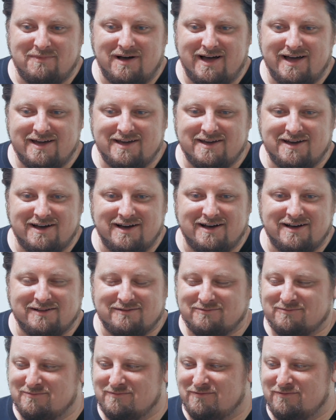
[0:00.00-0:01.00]
my
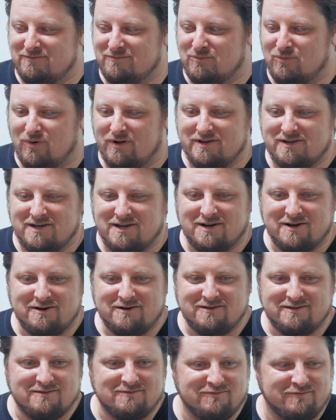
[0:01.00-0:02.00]
1
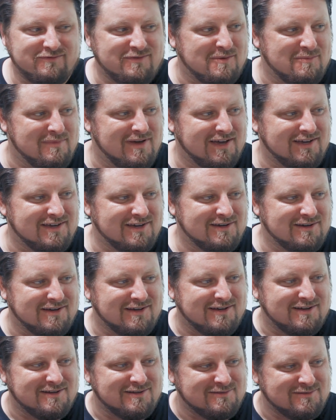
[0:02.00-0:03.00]
year in
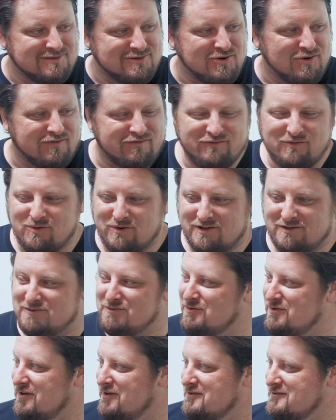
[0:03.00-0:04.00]
filmmaking, your
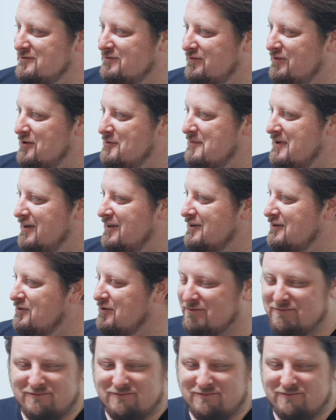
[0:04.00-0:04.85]
42 years of filmmaking, or